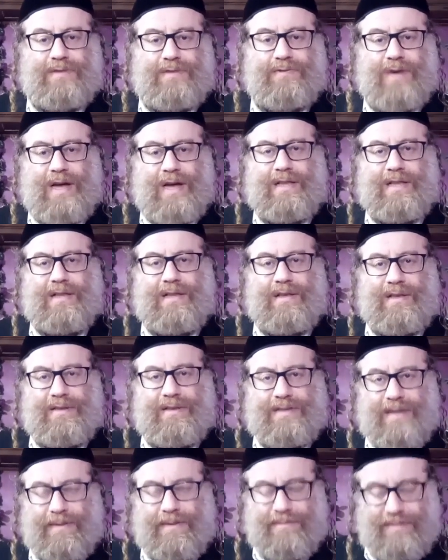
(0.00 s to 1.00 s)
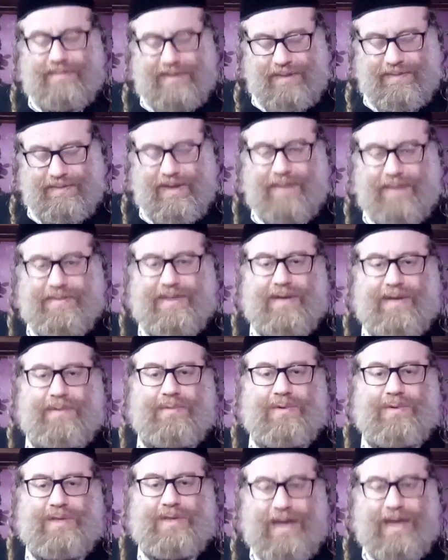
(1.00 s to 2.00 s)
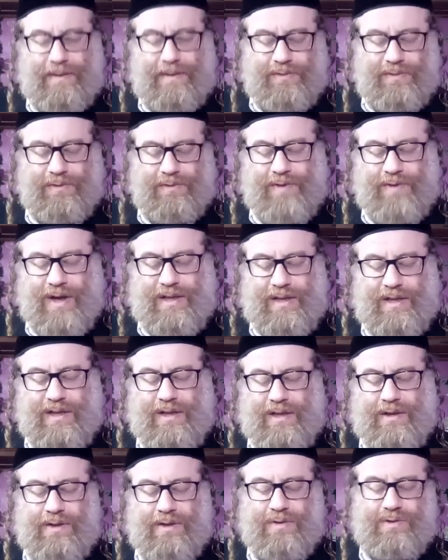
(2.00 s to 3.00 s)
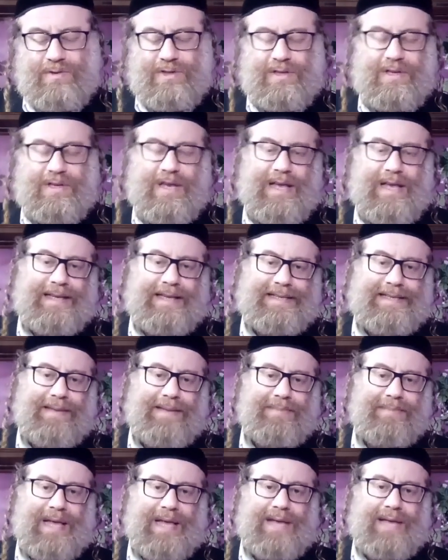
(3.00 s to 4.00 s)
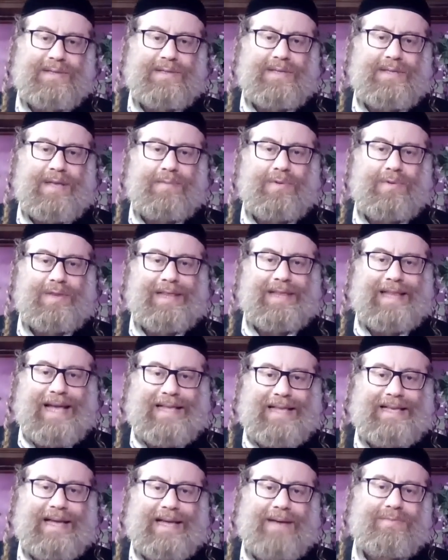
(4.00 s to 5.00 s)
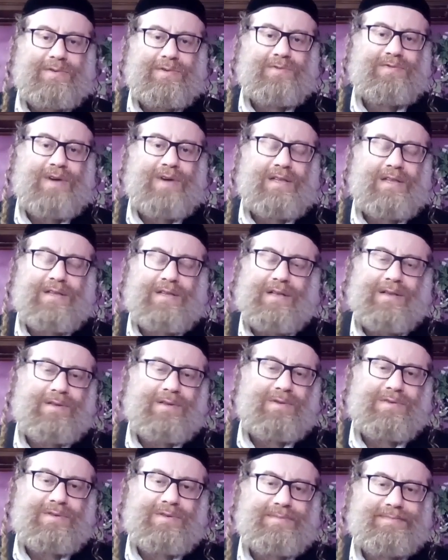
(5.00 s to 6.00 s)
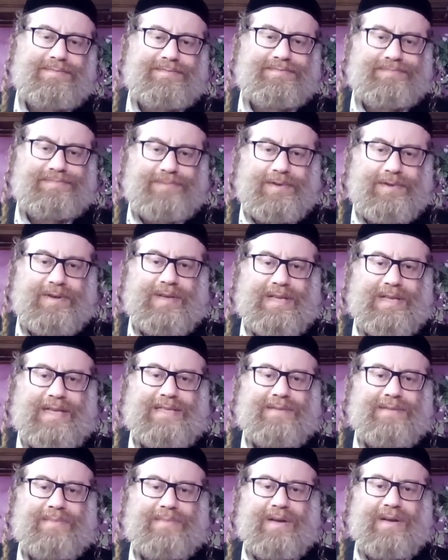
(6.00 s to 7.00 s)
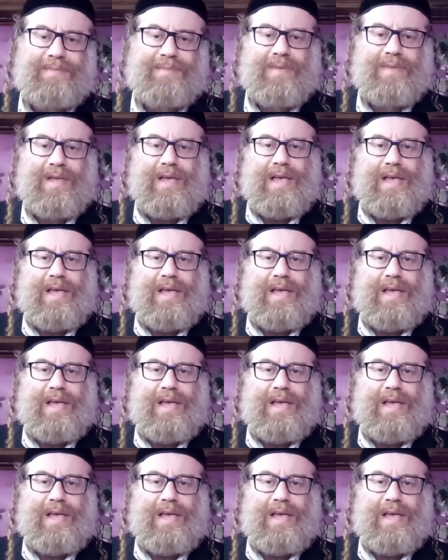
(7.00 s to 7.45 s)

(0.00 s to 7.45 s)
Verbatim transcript: Finally, uh, some, sometimes they would come to final conclusion. Sometimes they would not come to final conclusion. Okay, doesn't matter.